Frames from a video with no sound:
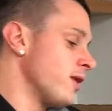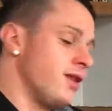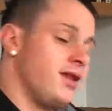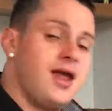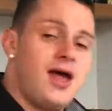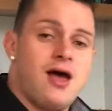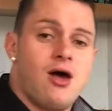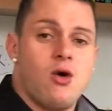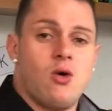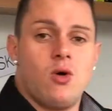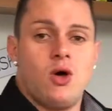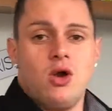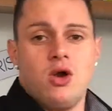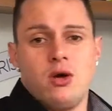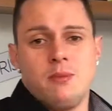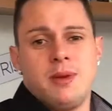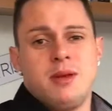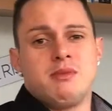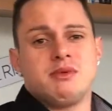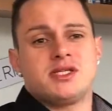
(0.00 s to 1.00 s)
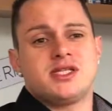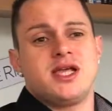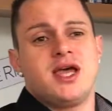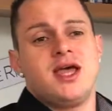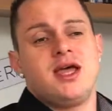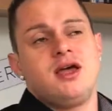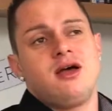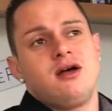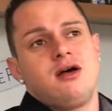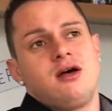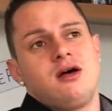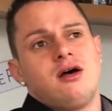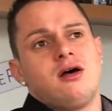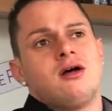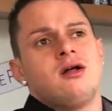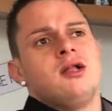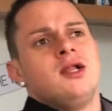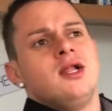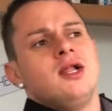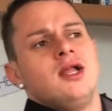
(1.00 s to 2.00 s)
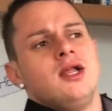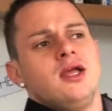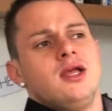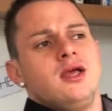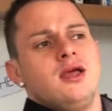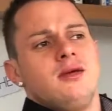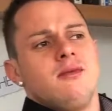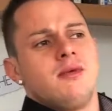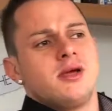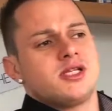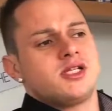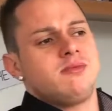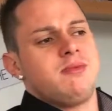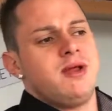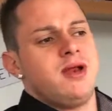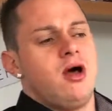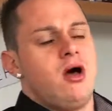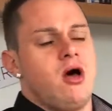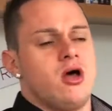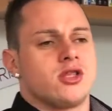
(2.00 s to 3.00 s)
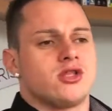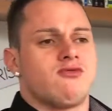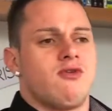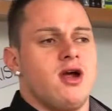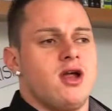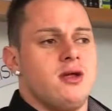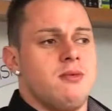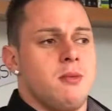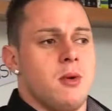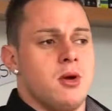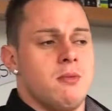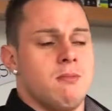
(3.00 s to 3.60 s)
Now, a lot of people say, it must have been hard to write your